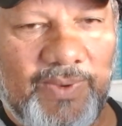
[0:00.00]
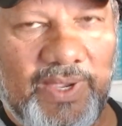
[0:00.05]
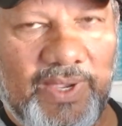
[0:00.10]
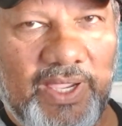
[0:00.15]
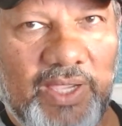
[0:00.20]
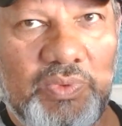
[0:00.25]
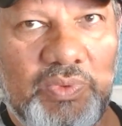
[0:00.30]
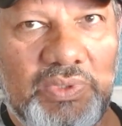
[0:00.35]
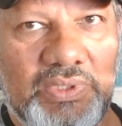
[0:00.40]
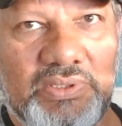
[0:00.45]

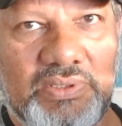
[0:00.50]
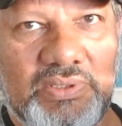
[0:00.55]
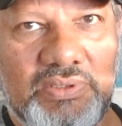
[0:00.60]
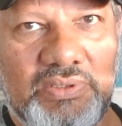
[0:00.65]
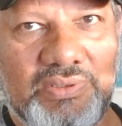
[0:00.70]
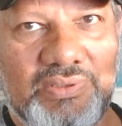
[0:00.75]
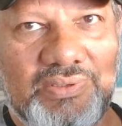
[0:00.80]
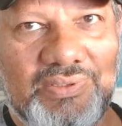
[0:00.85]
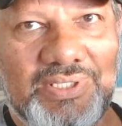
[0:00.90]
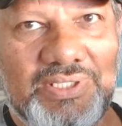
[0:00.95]
Why would
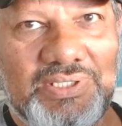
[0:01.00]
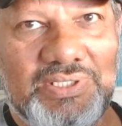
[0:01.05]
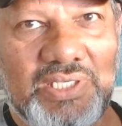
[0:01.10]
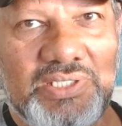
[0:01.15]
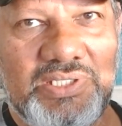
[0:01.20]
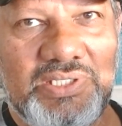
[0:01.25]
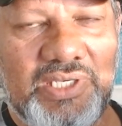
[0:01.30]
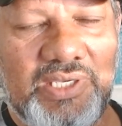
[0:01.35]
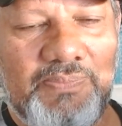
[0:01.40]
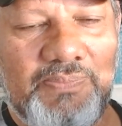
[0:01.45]
that's such a